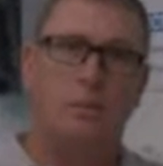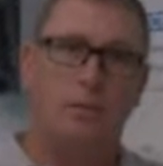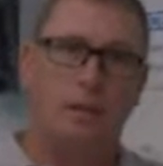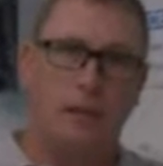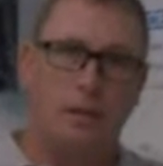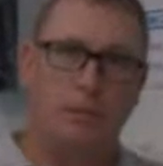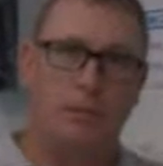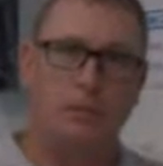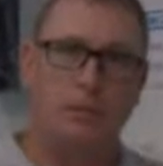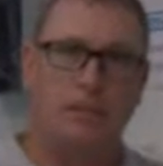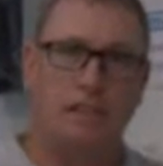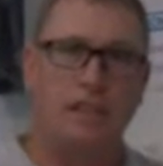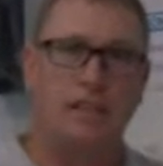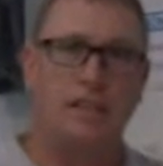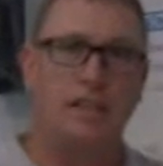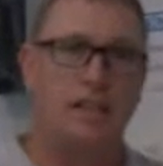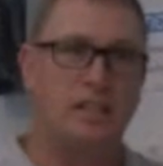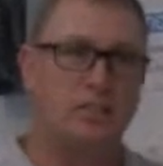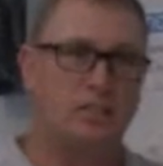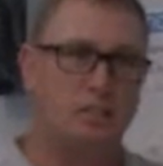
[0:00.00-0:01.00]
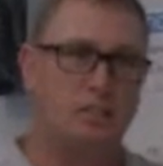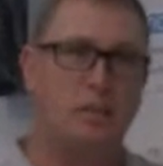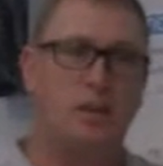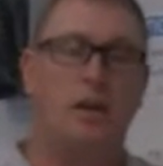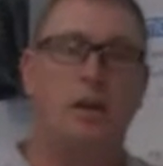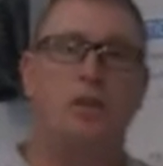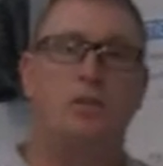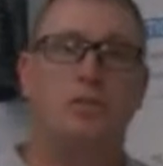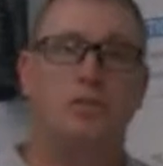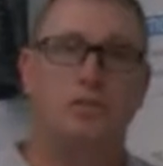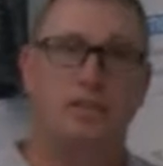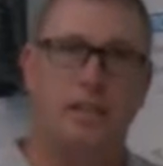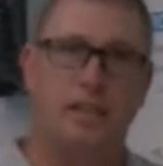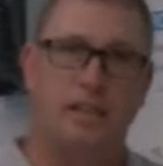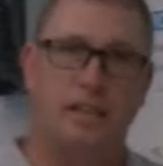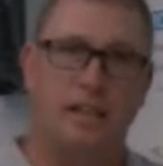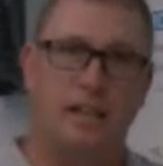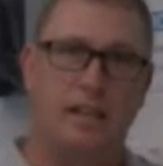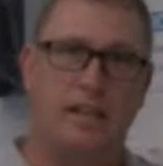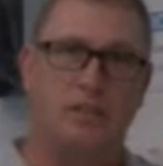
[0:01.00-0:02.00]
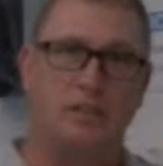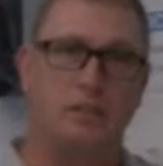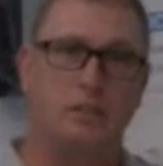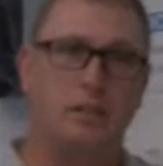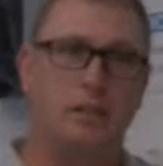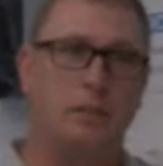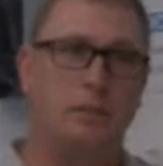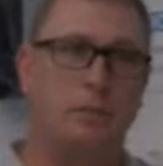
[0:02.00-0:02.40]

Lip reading: be able to take an estimate, understand that estimate,